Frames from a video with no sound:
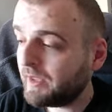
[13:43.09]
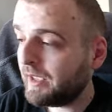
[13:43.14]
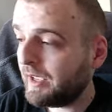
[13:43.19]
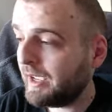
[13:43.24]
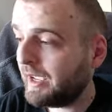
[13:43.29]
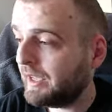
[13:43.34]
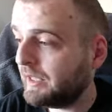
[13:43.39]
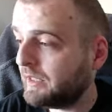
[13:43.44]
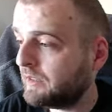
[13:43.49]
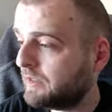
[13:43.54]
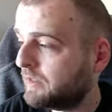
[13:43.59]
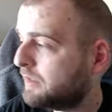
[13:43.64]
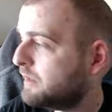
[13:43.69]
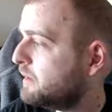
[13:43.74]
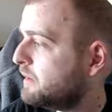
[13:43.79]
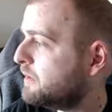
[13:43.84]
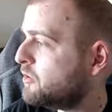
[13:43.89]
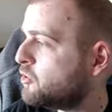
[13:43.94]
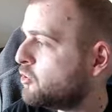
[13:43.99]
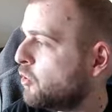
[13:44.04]
and
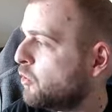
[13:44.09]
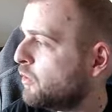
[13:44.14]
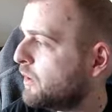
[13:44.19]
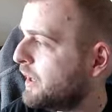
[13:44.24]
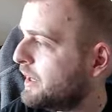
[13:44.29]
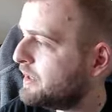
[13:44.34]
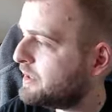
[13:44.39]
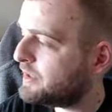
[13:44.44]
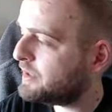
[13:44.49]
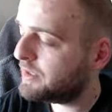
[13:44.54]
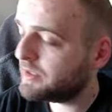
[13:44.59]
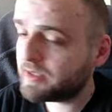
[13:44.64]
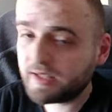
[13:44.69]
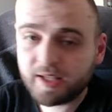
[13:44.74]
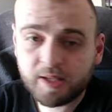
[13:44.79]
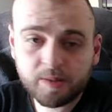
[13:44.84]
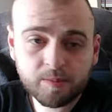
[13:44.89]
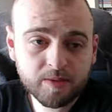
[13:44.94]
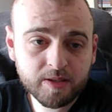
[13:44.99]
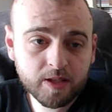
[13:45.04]
showcases
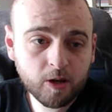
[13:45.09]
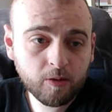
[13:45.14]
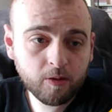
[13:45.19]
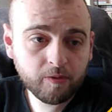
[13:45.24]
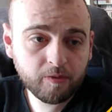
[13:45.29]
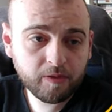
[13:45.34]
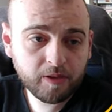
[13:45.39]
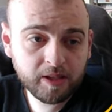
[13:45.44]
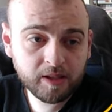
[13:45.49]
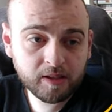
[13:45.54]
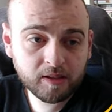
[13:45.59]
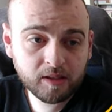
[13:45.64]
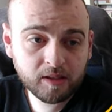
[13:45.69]
himself in the